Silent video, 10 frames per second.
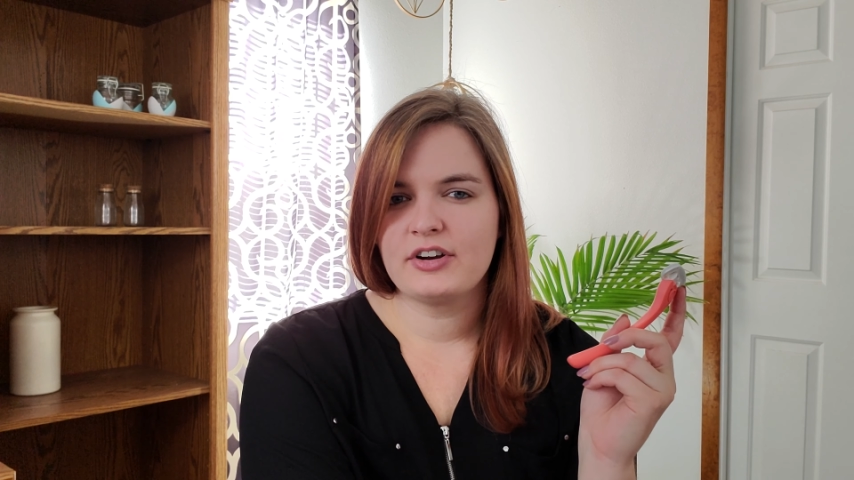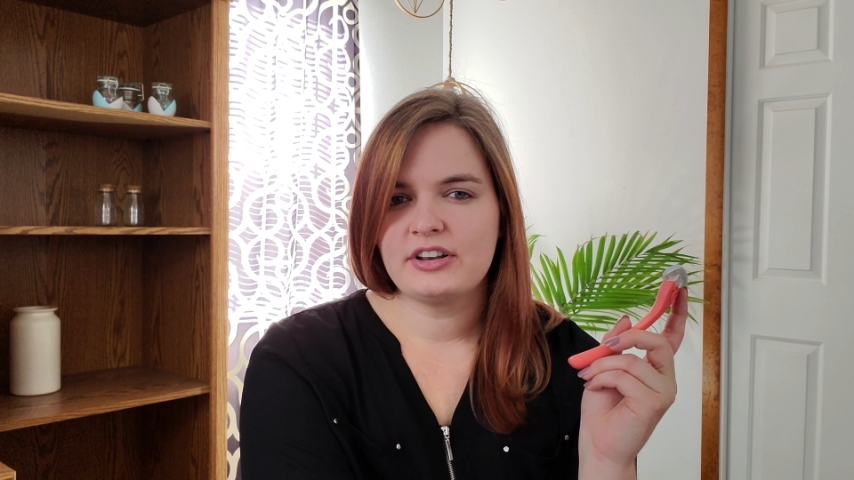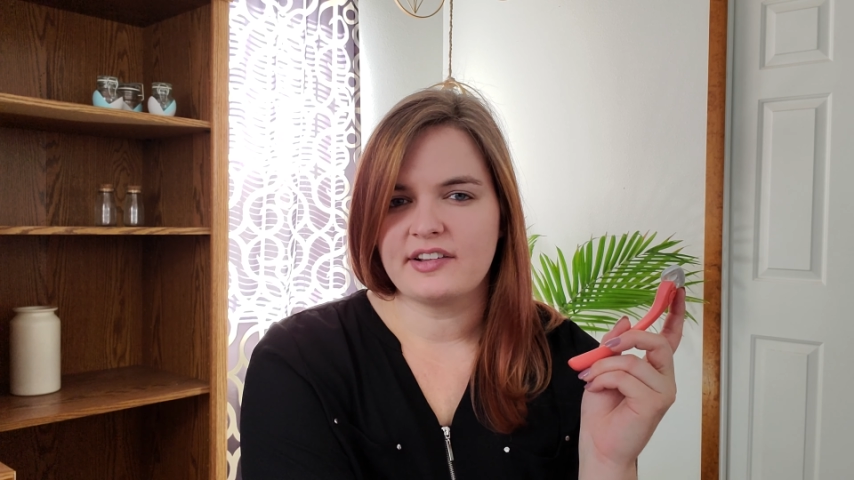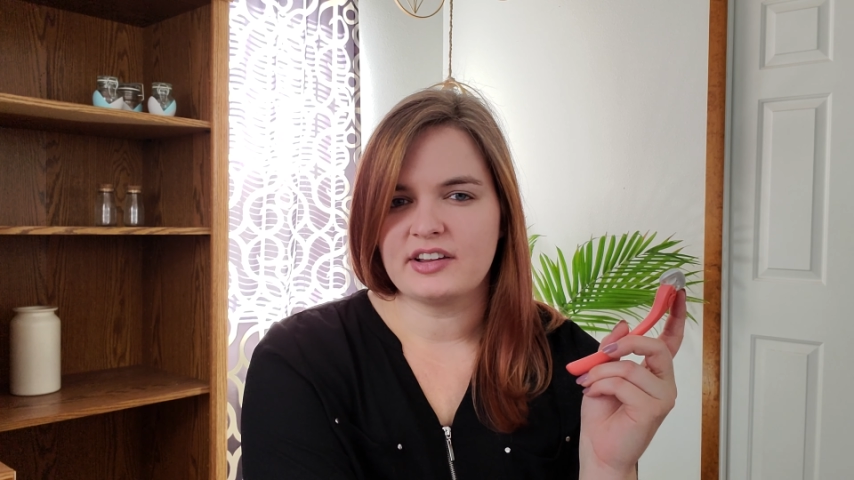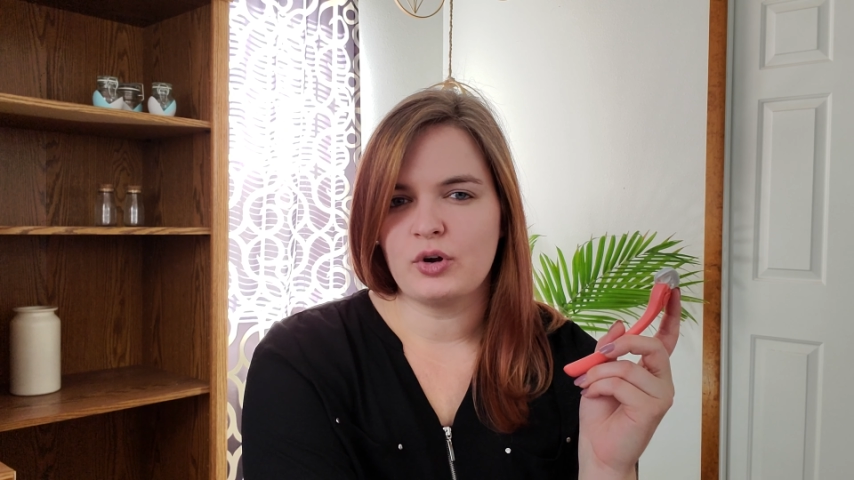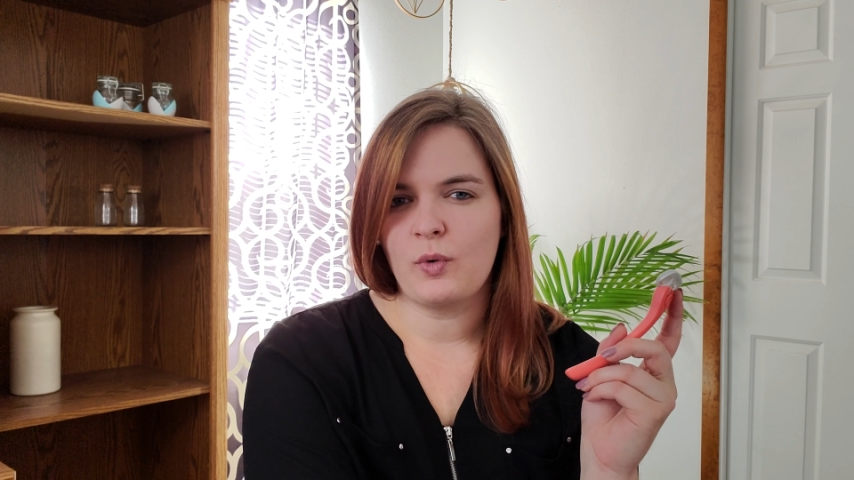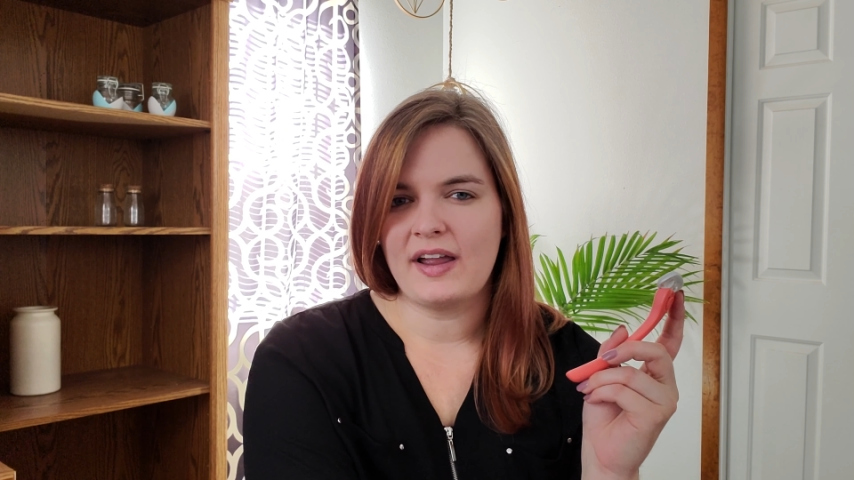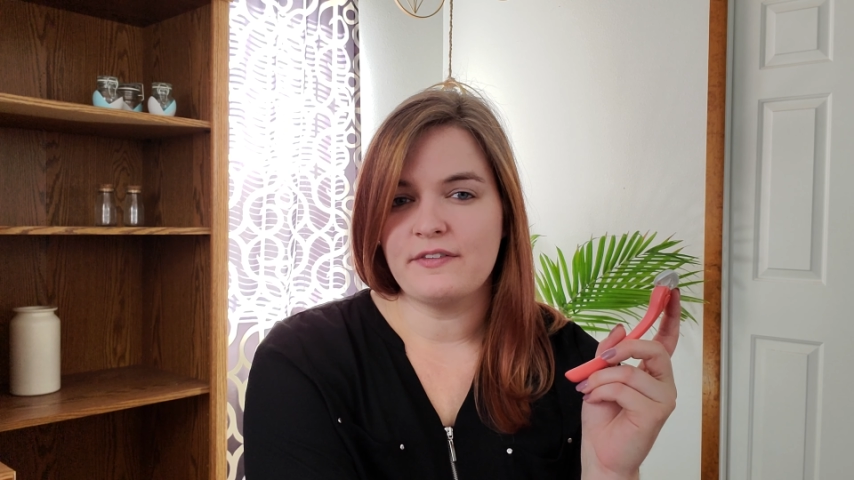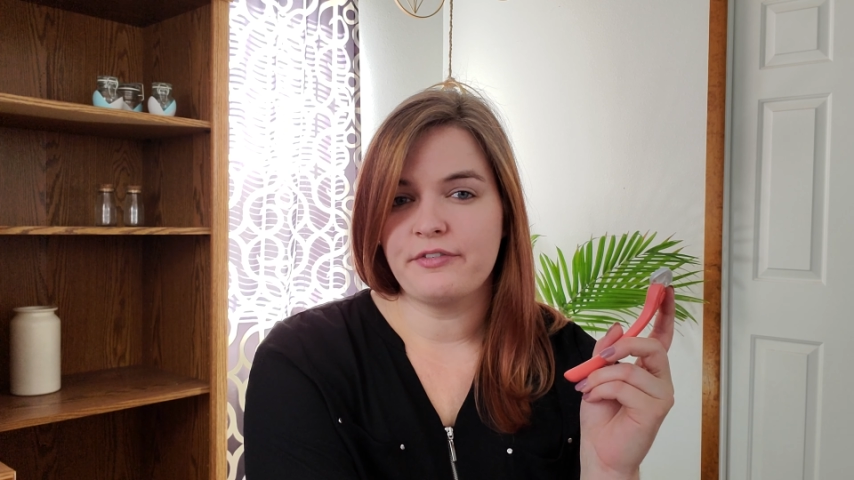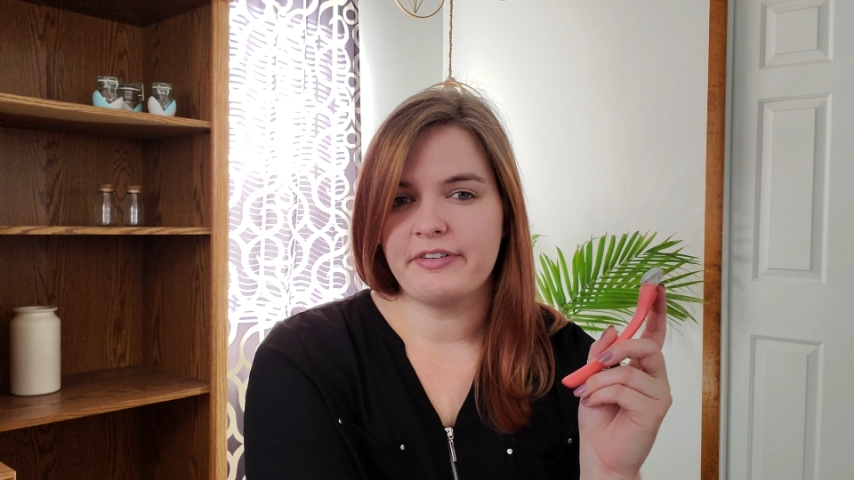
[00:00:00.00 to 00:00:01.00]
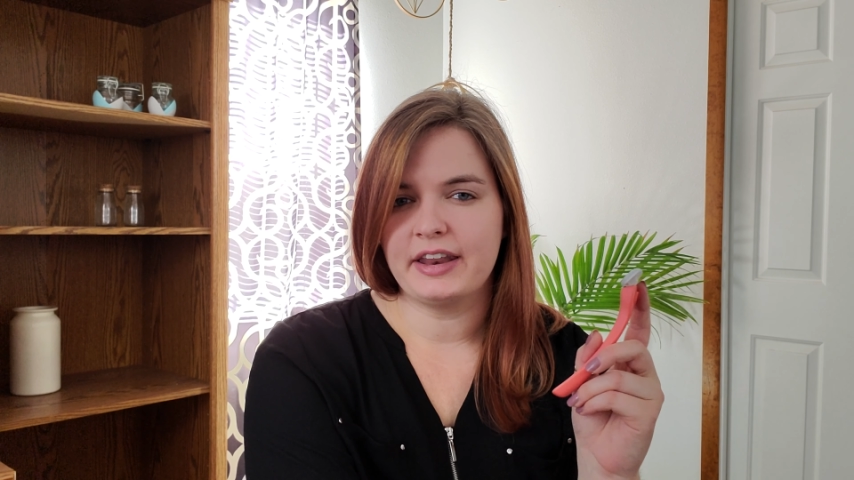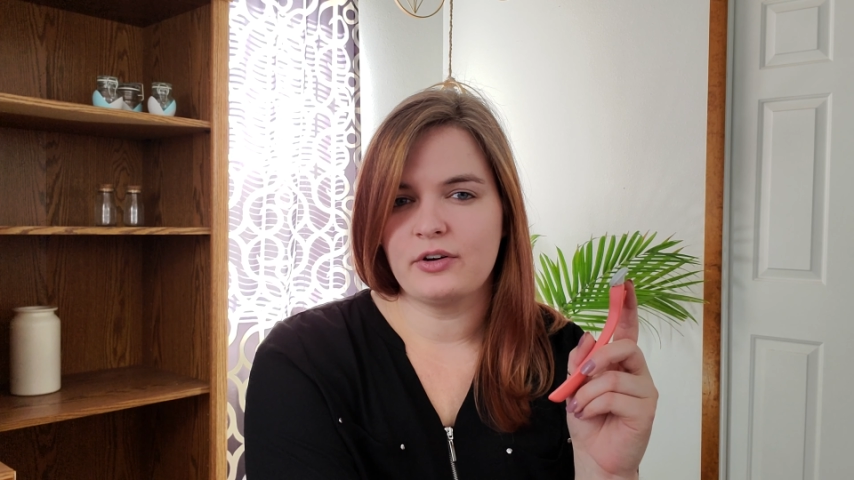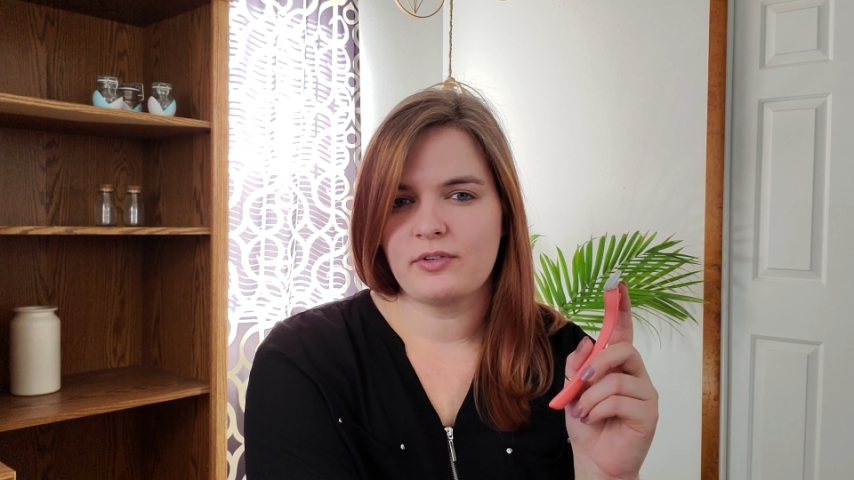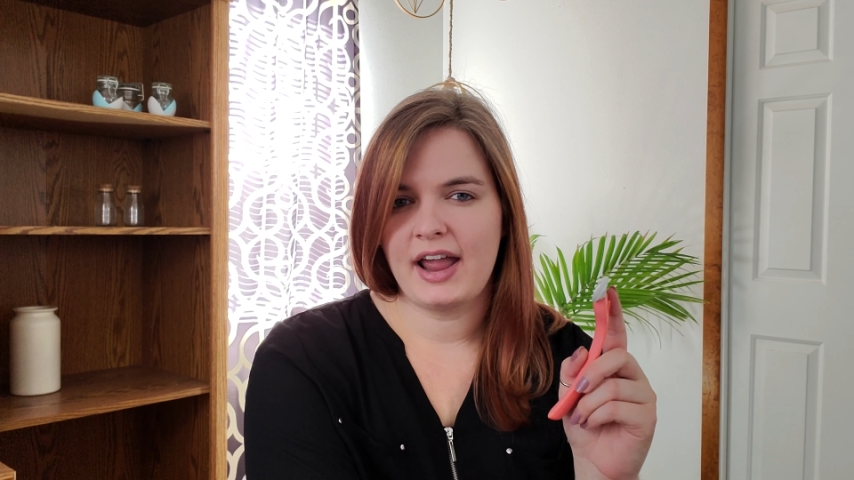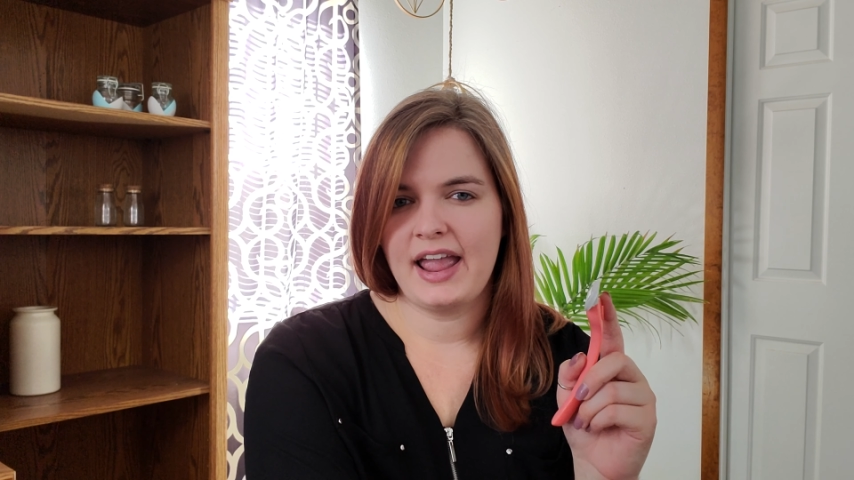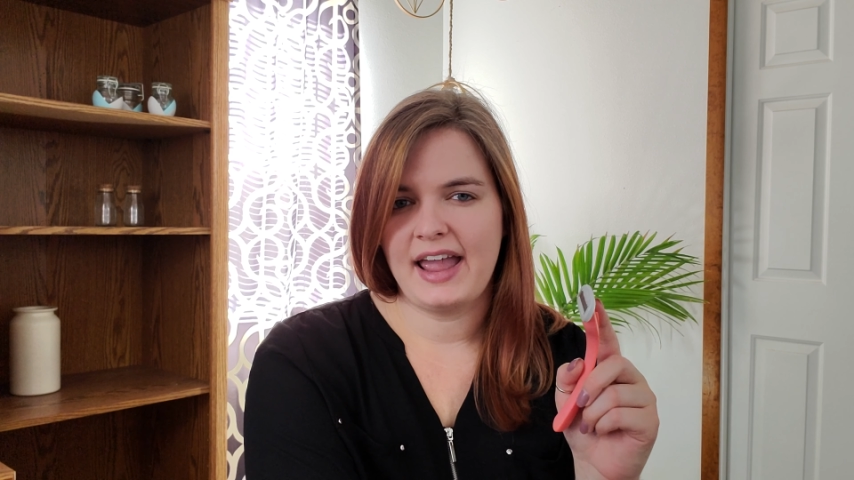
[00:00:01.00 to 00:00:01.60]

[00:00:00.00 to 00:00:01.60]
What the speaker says: doesn't quite fit it right.